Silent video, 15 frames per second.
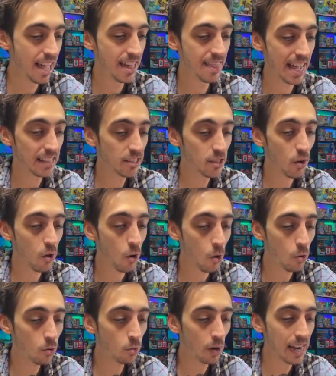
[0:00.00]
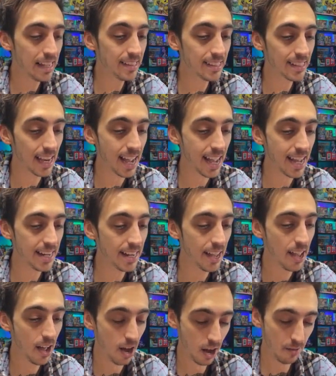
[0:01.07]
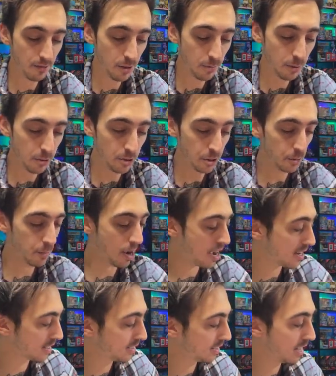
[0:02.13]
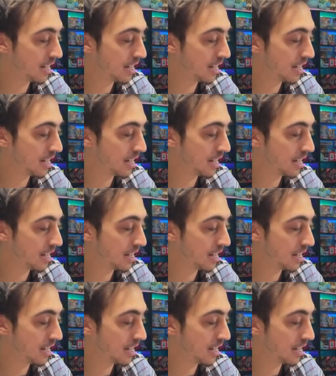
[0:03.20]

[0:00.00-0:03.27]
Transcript: That's the whole right side of the booster box.